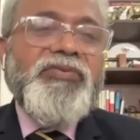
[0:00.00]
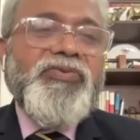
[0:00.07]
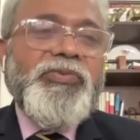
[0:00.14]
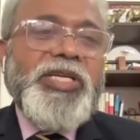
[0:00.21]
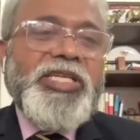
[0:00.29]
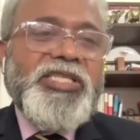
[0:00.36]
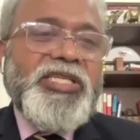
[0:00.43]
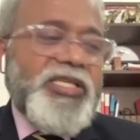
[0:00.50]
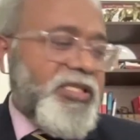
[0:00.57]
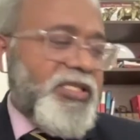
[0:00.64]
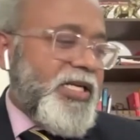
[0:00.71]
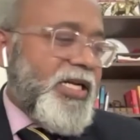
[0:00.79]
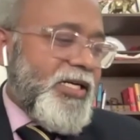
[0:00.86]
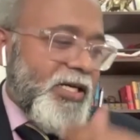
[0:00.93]
information
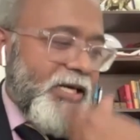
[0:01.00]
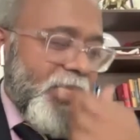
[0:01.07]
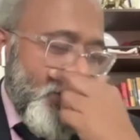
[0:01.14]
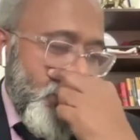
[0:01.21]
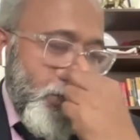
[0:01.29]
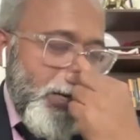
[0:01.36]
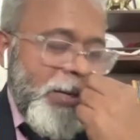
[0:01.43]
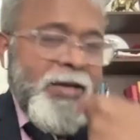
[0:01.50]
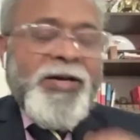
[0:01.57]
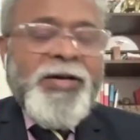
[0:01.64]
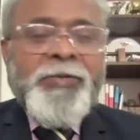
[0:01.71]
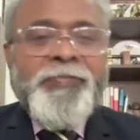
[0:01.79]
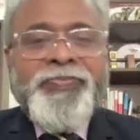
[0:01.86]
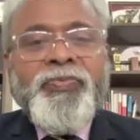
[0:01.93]
is dated.
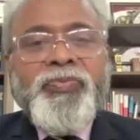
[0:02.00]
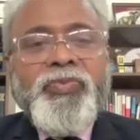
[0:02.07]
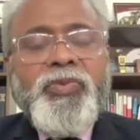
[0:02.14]
Uh,